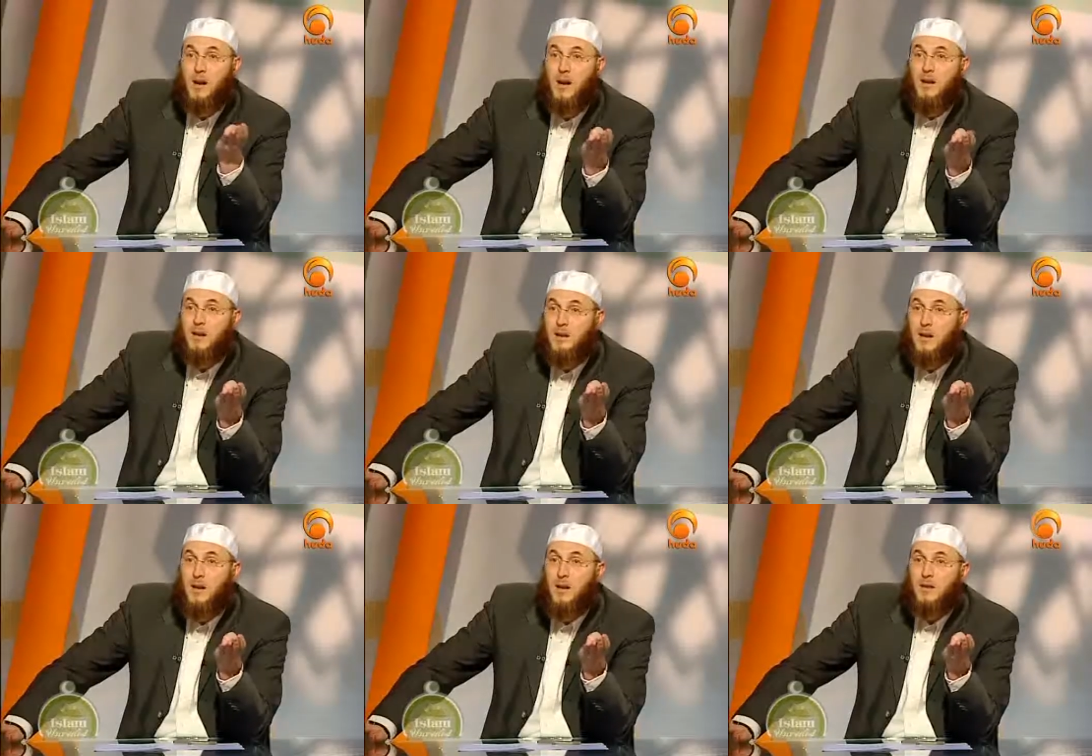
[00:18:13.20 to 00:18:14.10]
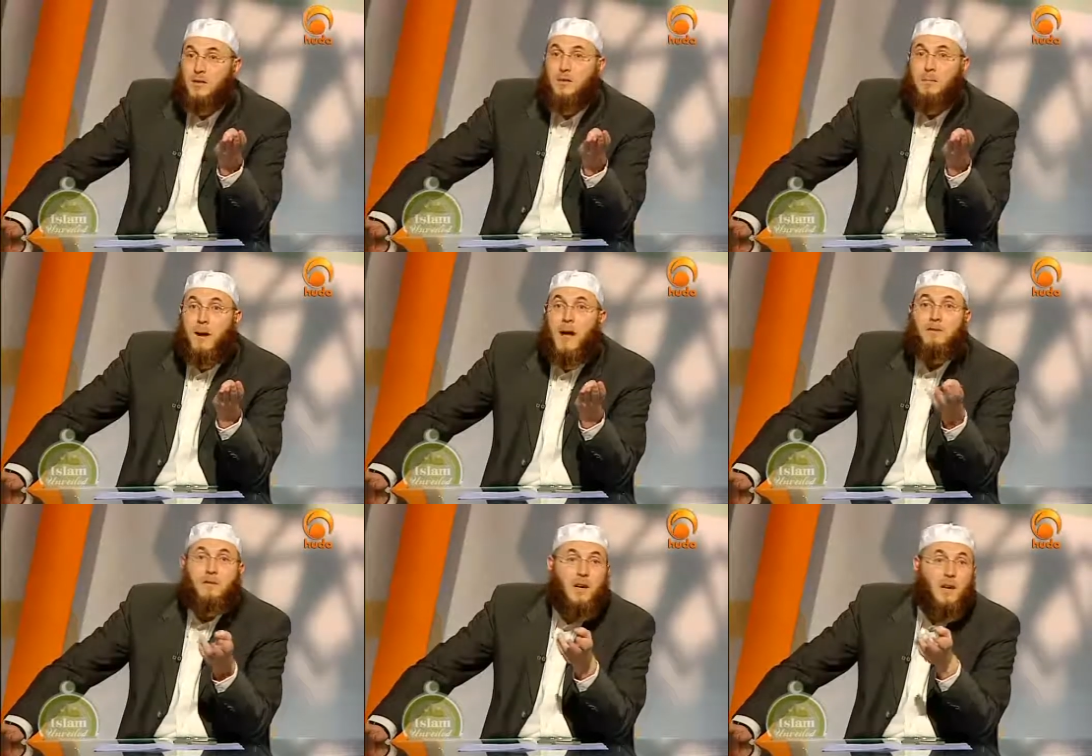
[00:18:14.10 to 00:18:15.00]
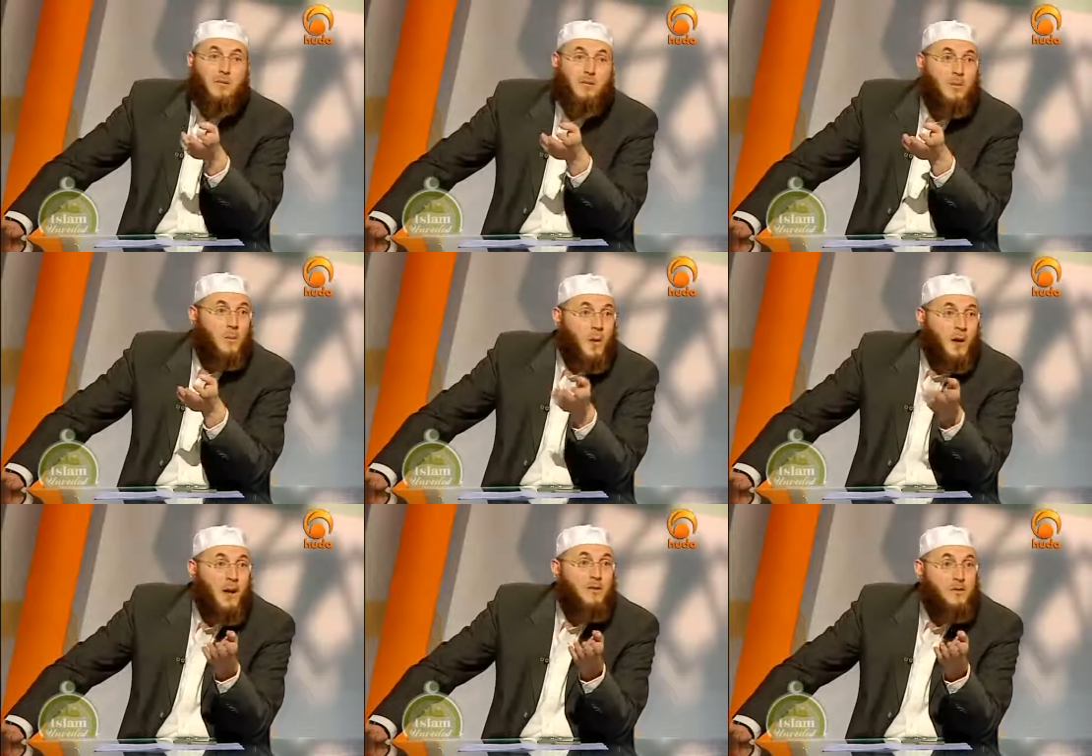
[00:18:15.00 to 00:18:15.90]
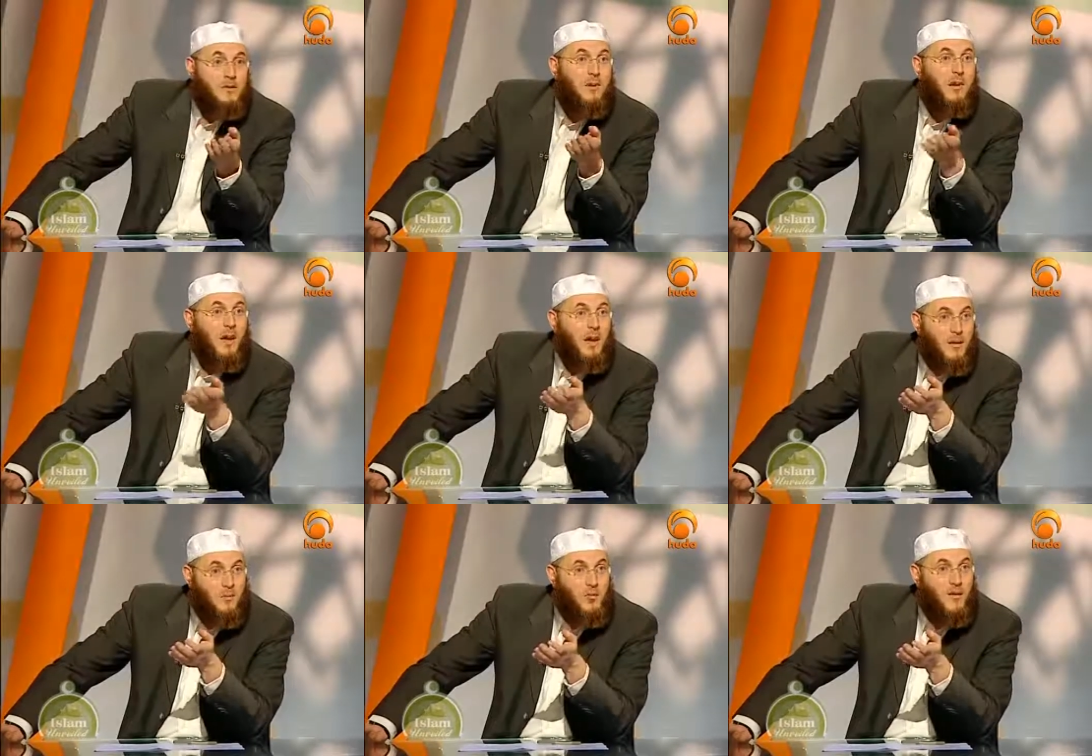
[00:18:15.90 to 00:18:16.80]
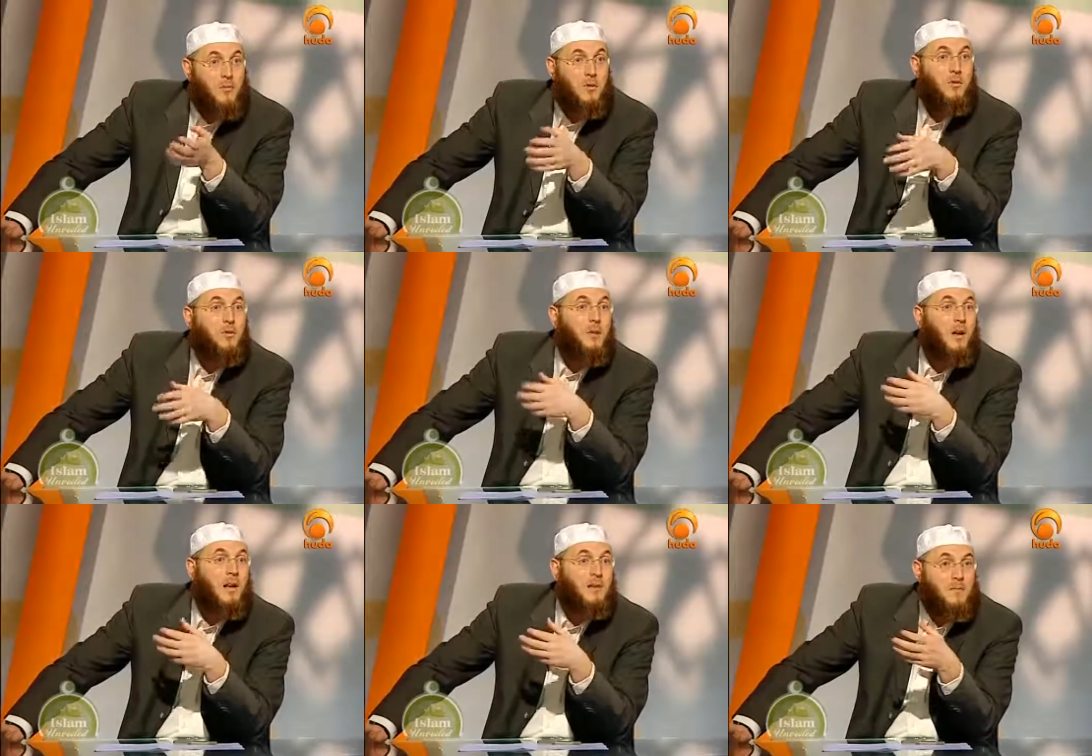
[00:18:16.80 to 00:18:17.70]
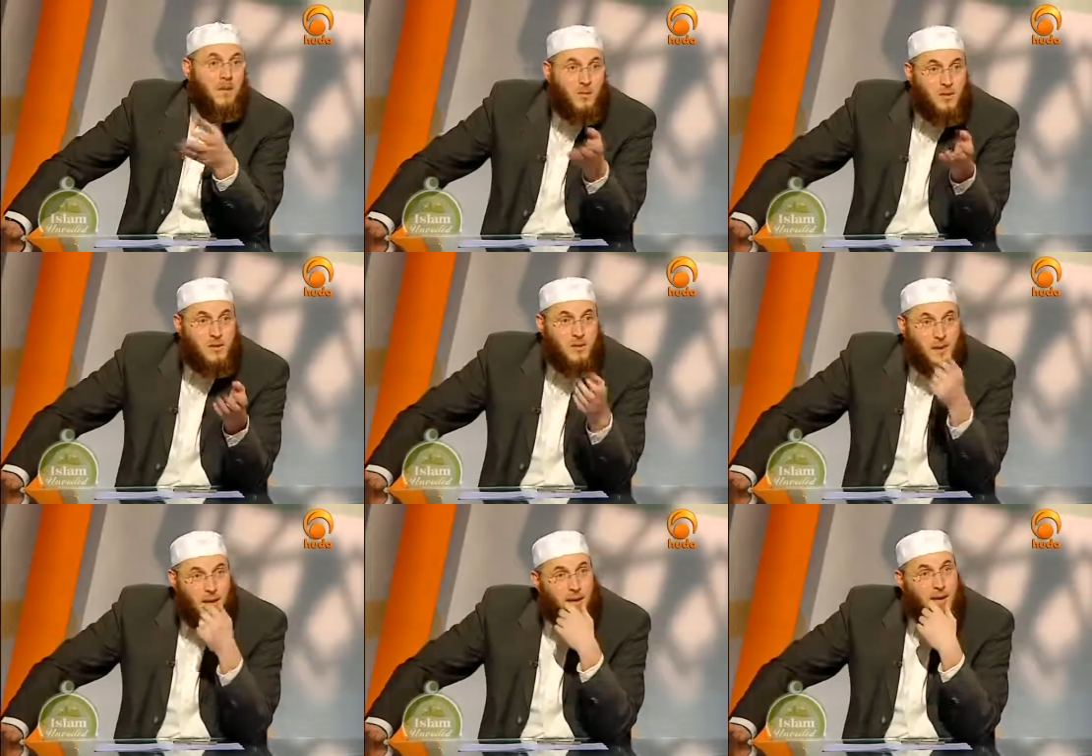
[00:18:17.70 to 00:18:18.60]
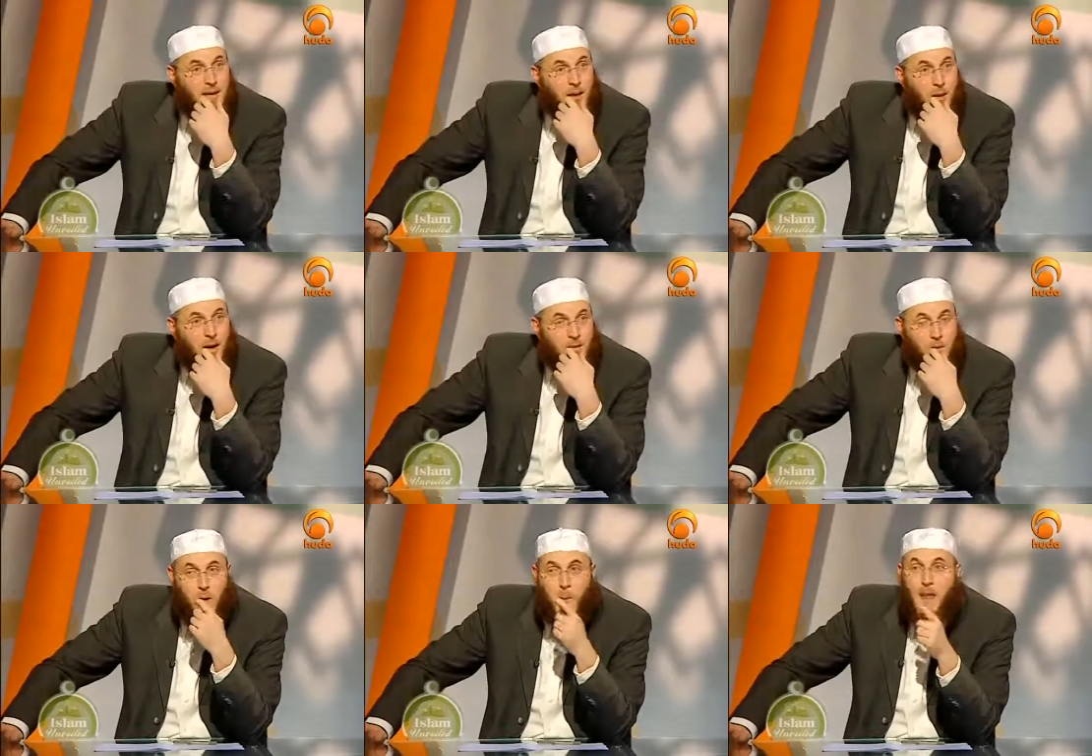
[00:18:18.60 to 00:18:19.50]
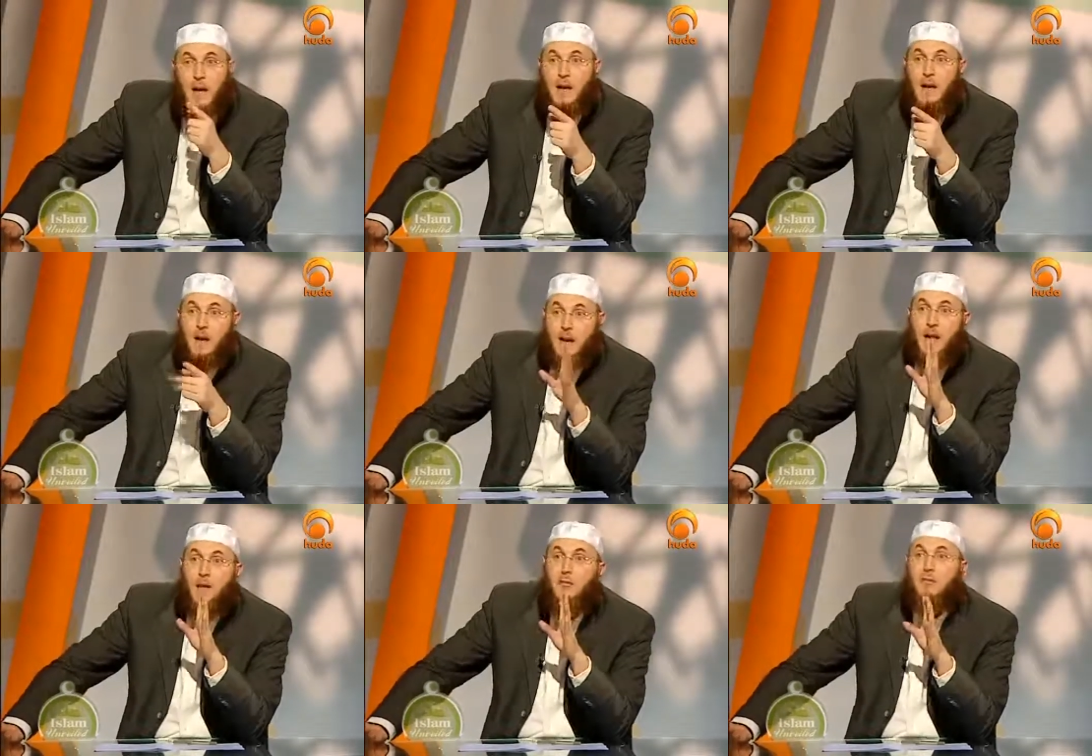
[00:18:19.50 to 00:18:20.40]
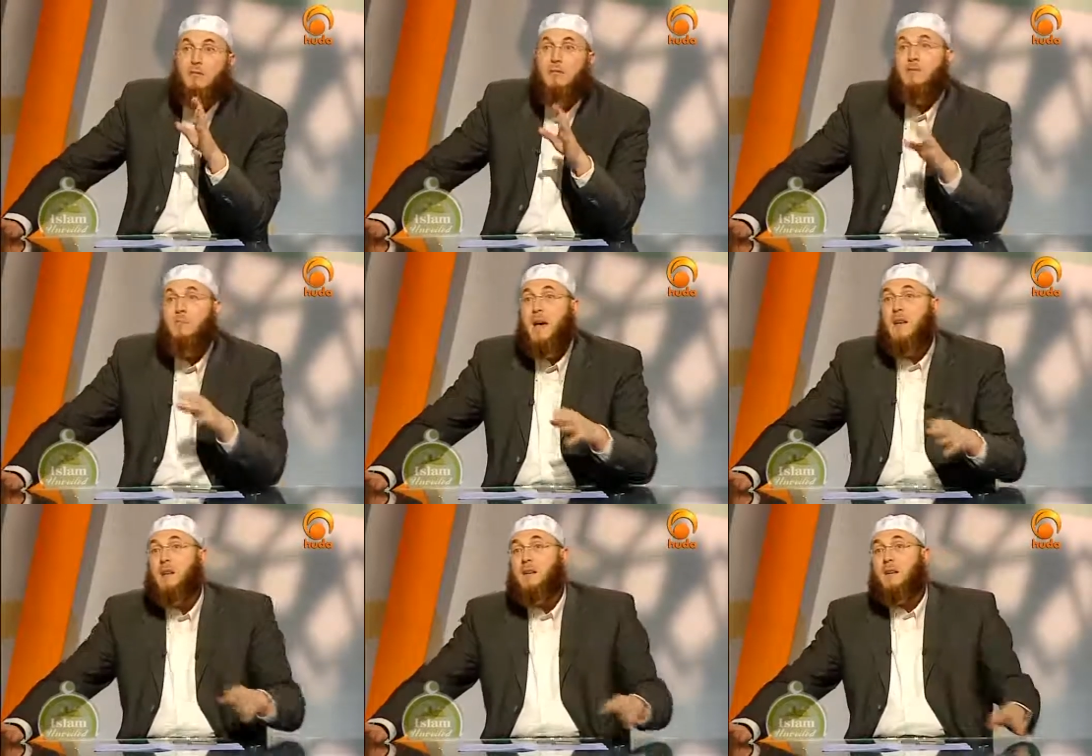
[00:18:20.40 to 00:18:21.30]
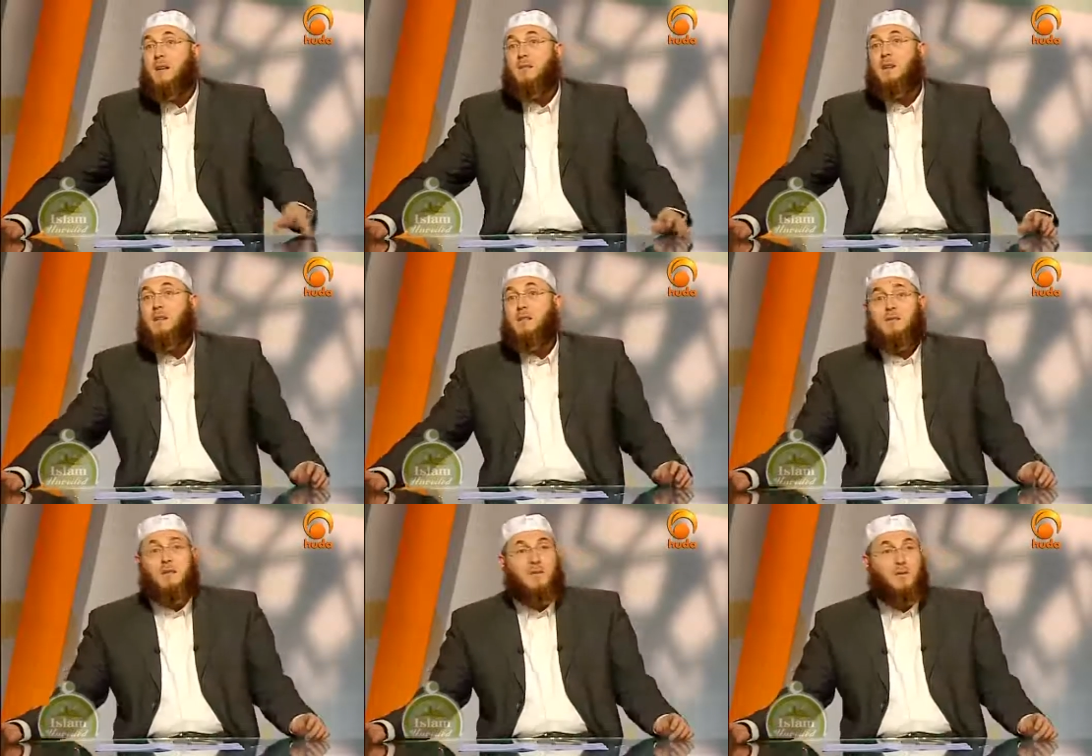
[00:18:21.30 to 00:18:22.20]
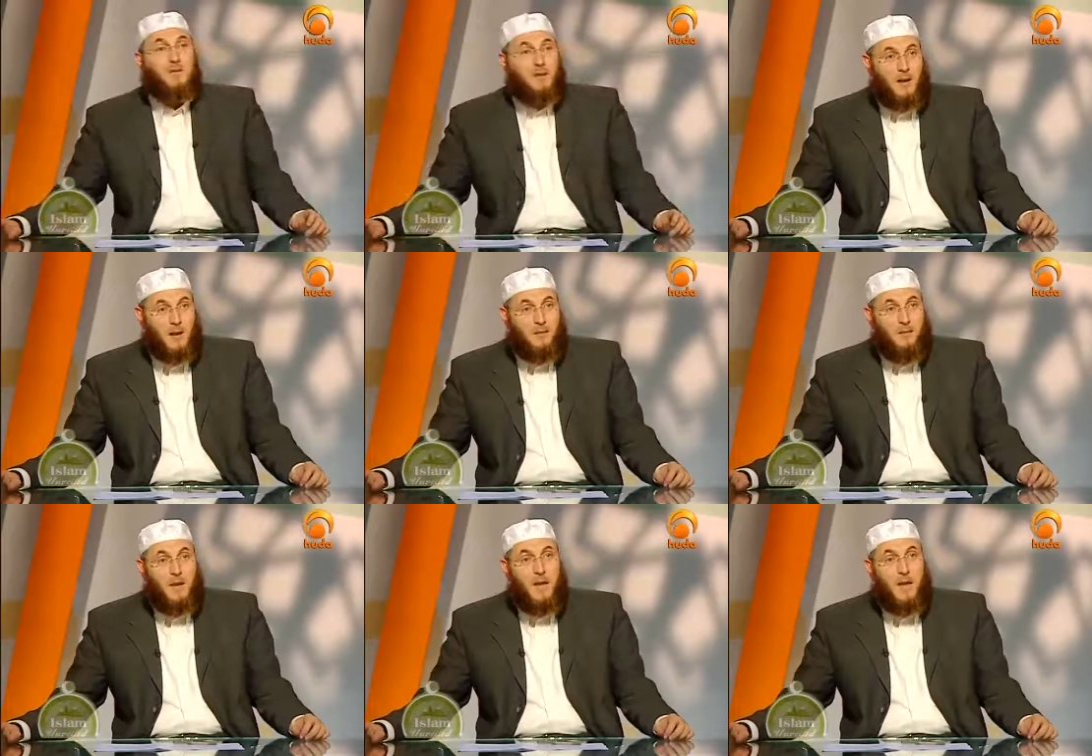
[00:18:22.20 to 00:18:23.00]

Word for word: paradise. So the price for entering paradise was to kill a Muslim or to kill as many Muslims as possible. Now, with banning the miners in Switzerland,